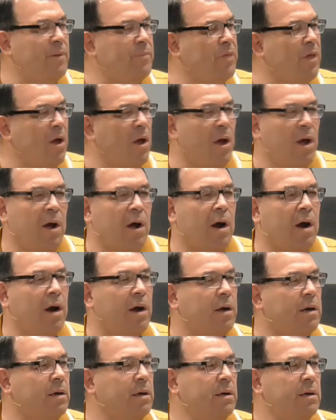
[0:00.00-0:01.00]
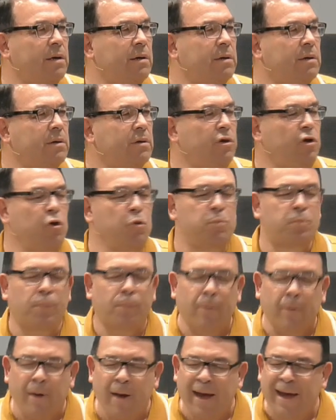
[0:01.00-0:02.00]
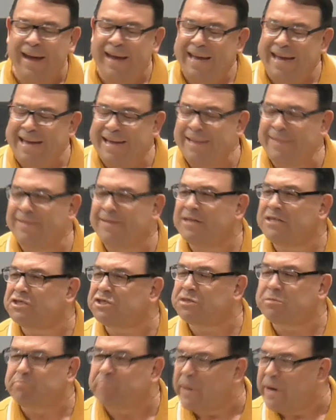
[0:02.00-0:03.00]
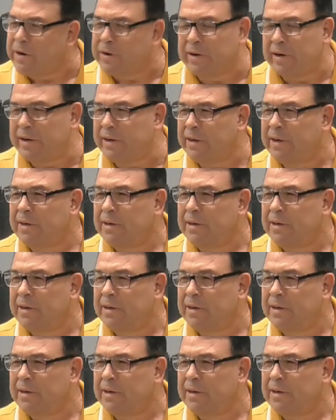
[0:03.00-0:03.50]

the heart. You pray in the Spirit,